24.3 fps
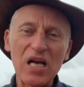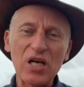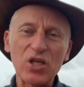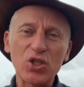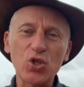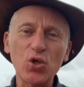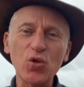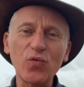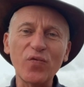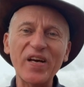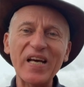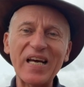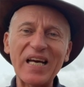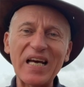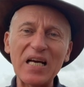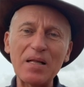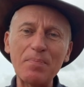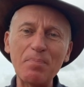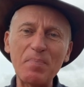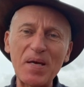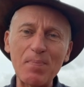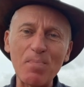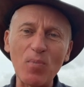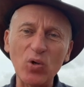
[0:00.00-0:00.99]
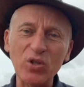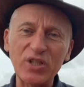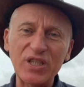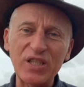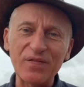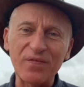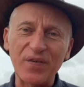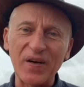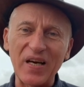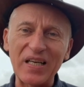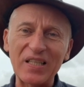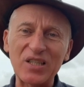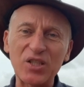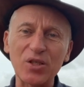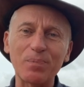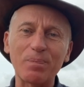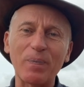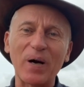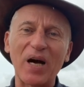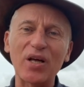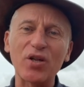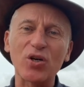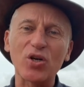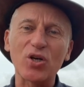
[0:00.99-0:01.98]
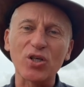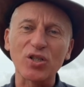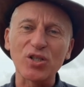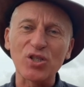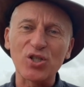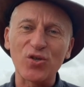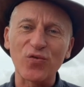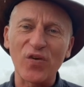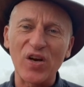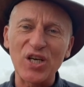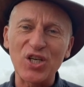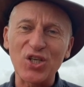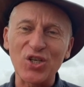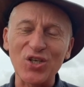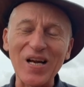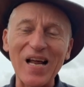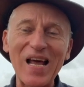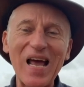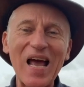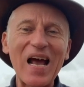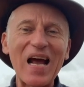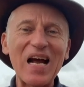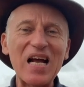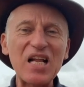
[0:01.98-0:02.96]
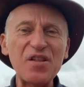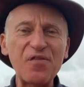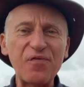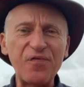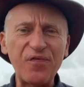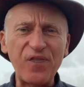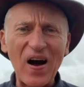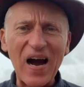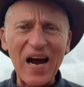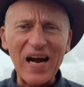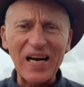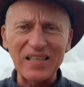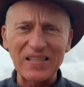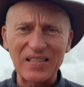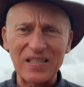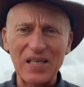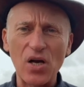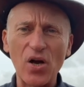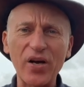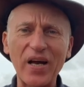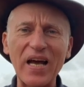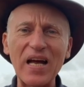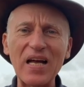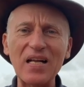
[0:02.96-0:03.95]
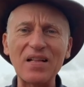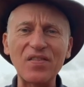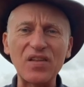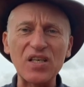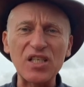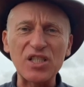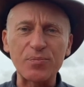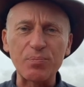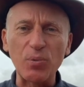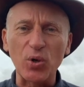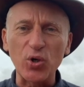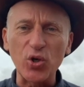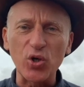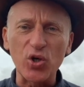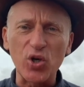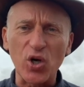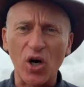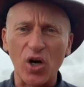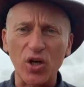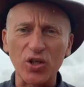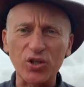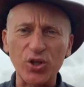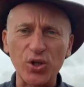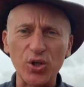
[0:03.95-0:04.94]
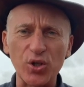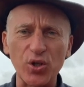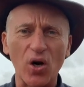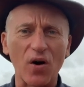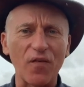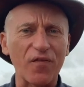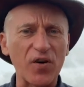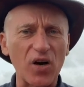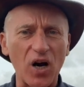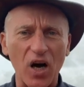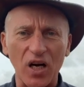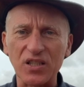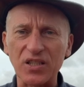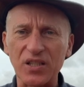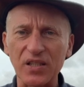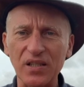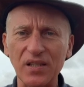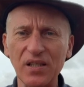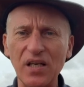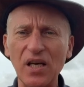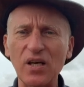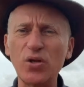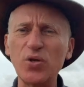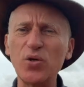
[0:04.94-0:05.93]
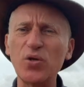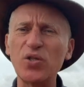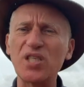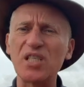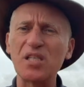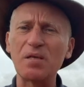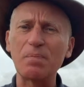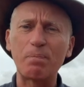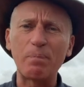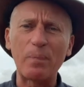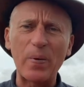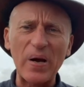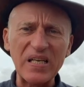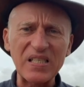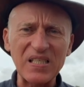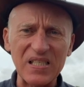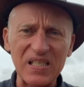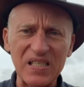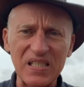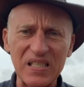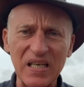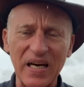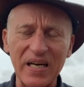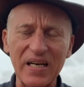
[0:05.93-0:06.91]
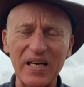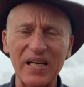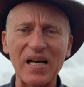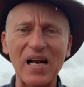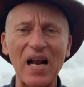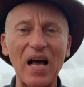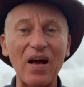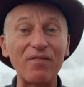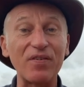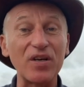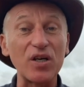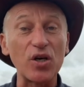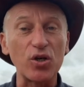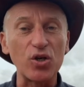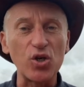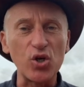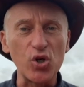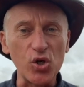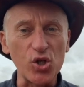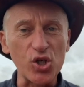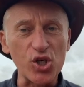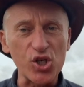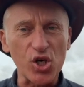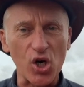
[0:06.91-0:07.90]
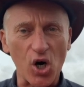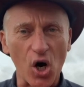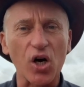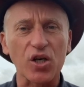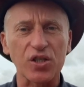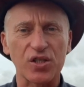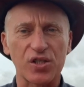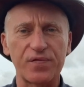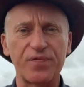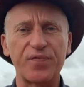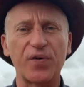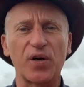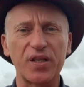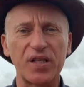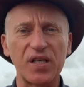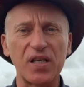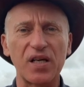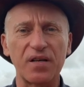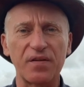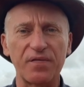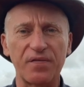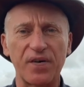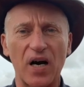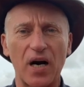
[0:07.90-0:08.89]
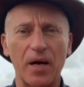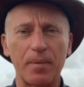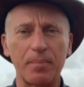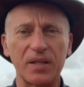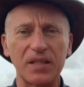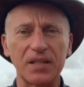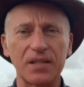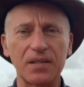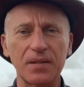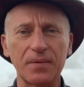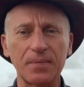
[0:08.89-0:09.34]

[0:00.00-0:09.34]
so they can be motivated by the conservation and fight against this monoculture of cotton using pesticide and having a huge cost for the environment.